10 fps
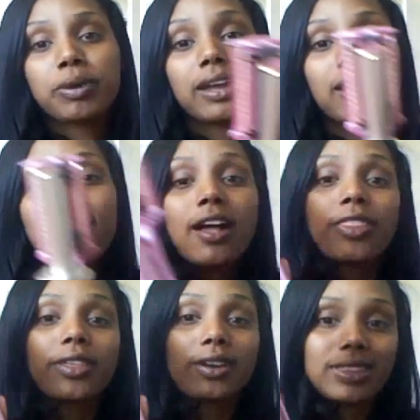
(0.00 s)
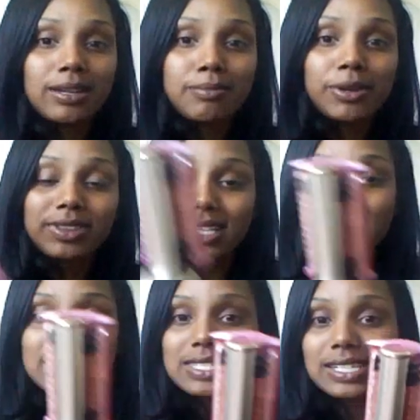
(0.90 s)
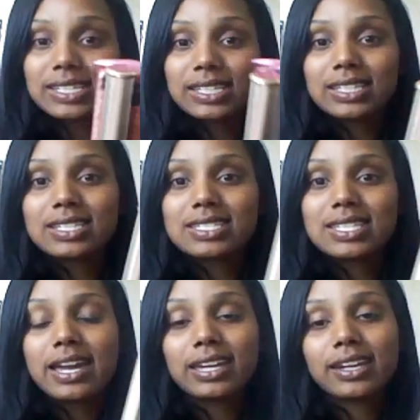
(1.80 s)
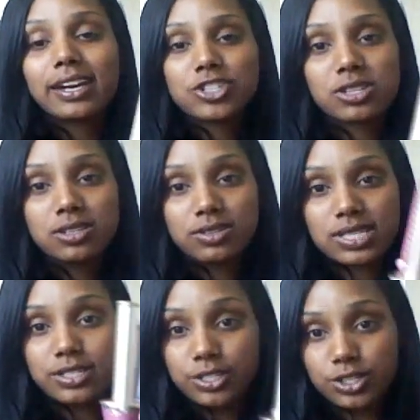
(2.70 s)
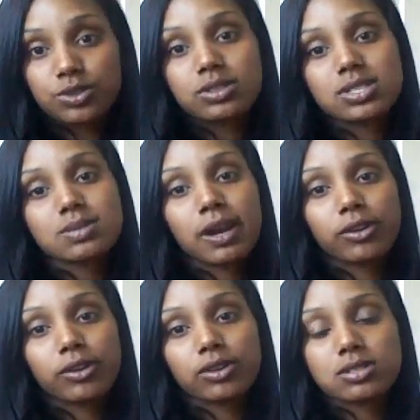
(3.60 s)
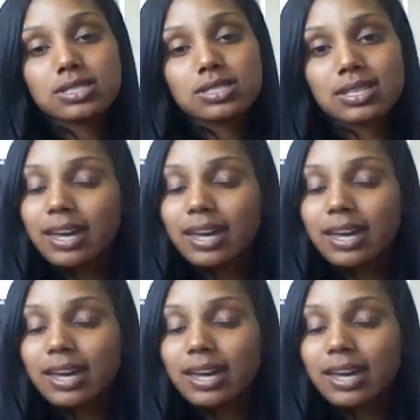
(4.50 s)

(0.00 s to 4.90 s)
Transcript: But the good thing about this is I can actually use it to do the spirals,